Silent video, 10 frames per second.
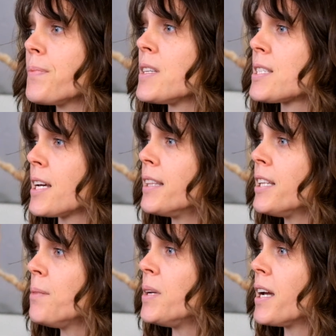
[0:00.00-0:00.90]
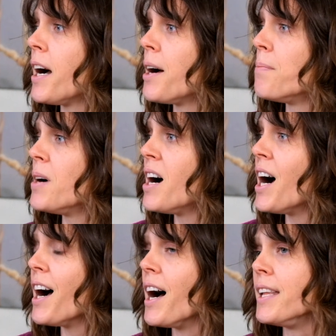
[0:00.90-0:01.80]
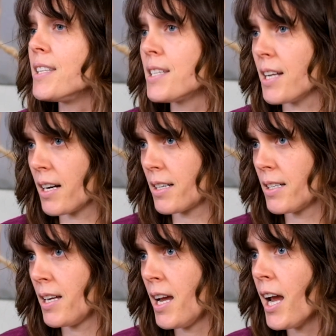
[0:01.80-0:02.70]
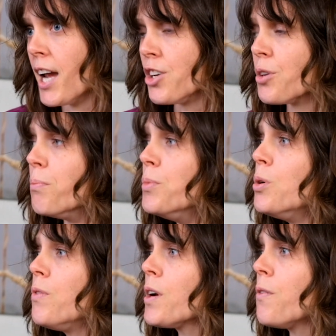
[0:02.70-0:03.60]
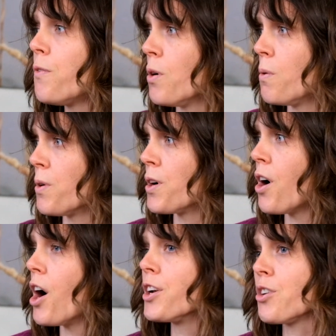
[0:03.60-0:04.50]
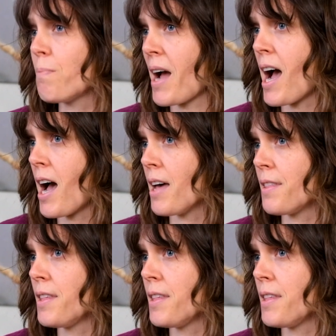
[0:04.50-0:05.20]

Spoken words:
suddenly become unstuck, and you're moving forward on your path